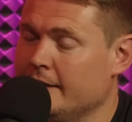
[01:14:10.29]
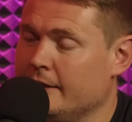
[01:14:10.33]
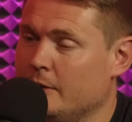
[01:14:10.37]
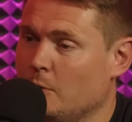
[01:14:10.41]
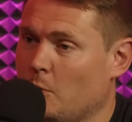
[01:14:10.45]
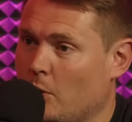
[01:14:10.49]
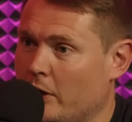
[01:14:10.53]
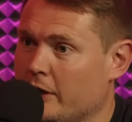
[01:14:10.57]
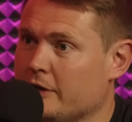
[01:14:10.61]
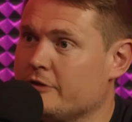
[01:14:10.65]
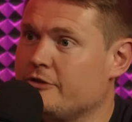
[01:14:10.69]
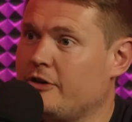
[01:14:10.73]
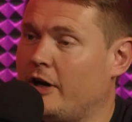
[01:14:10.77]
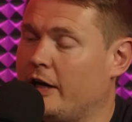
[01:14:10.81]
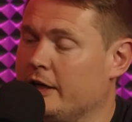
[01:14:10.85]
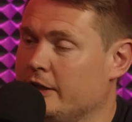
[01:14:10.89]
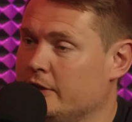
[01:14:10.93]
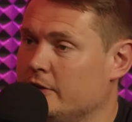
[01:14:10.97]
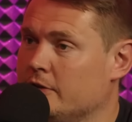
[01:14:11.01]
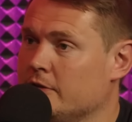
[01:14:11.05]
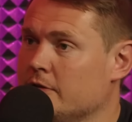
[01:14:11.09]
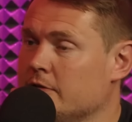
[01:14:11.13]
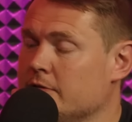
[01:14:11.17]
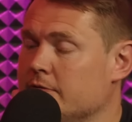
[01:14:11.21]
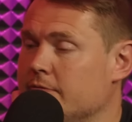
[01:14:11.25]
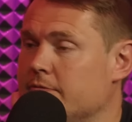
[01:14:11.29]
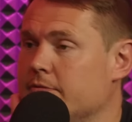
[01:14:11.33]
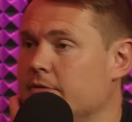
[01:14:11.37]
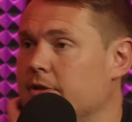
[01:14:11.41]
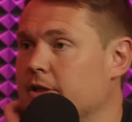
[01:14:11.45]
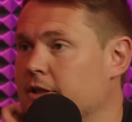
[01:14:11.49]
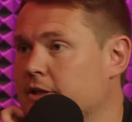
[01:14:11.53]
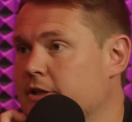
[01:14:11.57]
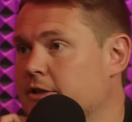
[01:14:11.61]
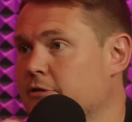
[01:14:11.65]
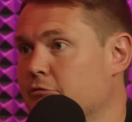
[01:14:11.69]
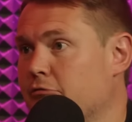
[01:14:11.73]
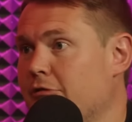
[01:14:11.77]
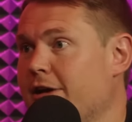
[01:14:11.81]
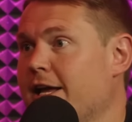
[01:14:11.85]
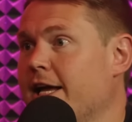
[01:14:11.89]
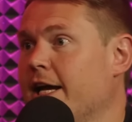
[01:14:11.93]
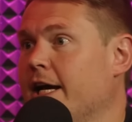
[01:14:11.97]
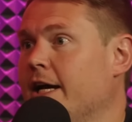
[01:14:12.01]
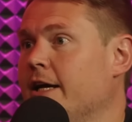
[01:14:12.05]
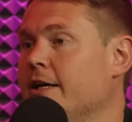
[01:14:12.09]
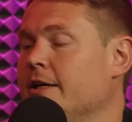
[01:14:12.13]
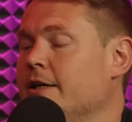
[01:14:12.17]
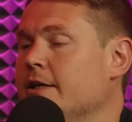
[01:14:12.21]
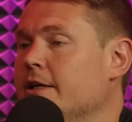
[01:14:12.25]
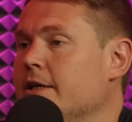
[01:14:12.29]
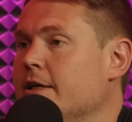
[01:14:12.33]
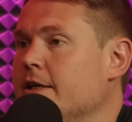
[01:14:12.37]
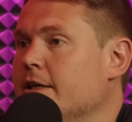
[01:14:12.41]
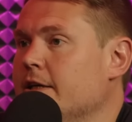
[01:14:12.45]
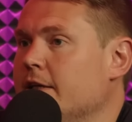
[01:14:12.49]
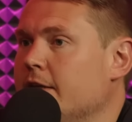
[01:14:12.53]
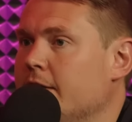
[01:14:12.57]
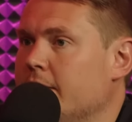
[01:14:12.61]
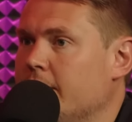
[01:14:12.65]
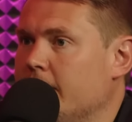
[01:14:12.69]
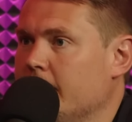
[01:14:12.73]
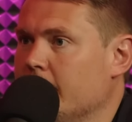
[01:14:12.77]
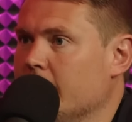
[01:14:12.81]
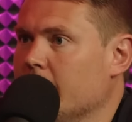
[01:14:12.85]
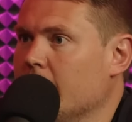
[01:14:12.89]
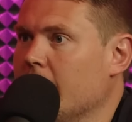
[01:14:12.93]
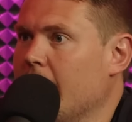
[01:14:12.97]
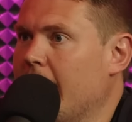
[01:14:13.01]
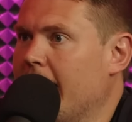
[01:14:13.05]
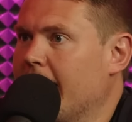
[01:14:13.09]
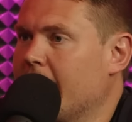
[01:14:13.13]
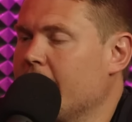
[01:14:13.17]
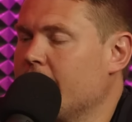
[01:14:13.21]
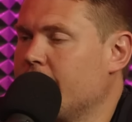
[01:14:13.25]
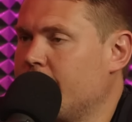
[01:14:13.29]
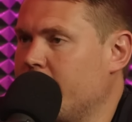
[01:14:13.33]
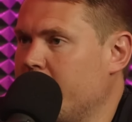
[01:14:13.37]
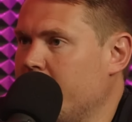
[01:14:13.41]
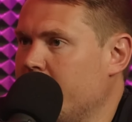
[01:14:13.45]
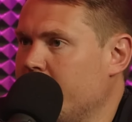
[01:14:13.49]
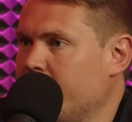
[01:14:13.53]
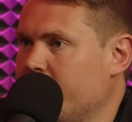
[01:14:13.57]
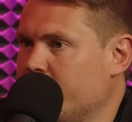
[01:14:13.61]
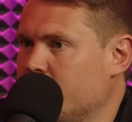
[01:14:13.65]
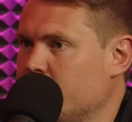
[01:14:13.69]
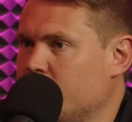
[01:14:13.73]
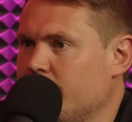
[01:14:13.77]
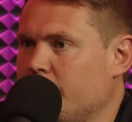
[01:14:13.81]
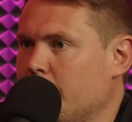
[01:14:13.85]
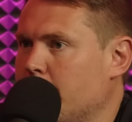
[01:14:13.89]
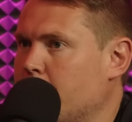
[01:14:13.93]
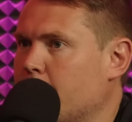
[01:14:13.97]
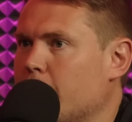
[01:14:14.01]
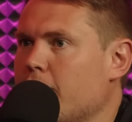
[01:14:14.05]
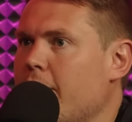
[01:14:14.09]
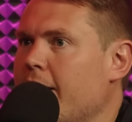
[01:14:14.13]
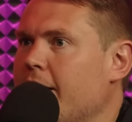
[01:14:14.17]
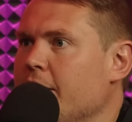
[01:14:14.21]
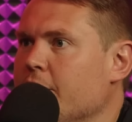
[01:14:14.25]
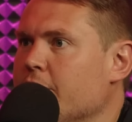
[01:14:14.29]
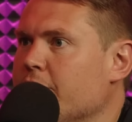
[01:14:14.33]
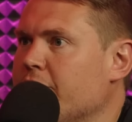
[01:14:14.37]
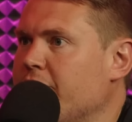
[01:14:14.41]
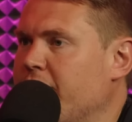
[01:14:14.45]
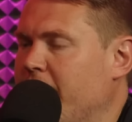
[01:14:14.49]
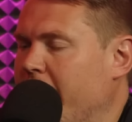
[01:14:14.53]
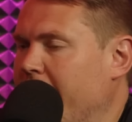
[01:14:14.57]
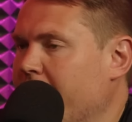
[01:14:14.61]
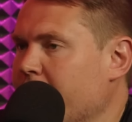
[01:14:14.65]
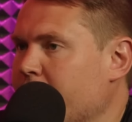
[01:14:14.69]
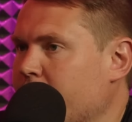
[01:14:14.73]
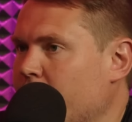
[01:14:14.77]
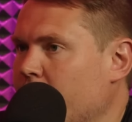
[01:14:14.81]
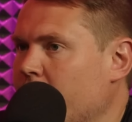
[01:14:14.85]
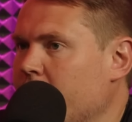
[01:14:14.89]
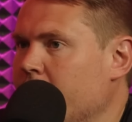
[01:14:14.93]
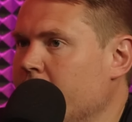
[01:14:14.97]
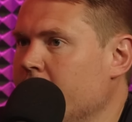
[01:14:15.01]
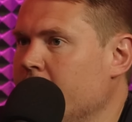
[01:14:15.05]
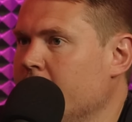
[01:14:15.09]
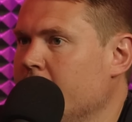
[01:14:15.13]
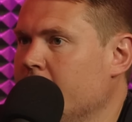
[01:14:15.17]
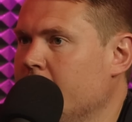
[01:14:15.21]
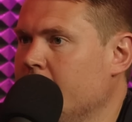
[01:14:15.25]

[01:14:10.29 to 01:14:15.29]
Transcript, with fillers: The world title, the career, the legacy of just a perennial favourite.